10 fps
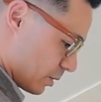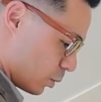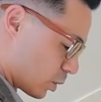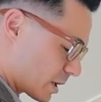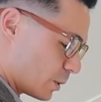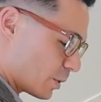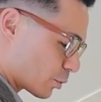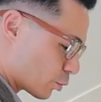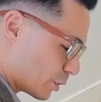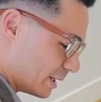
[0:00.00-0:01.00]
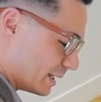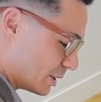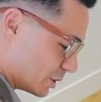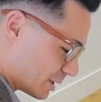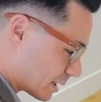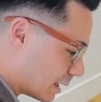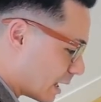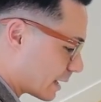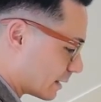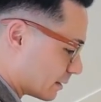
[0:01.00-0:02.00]
working with really good
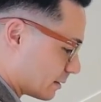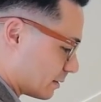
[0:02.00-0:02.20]
clients,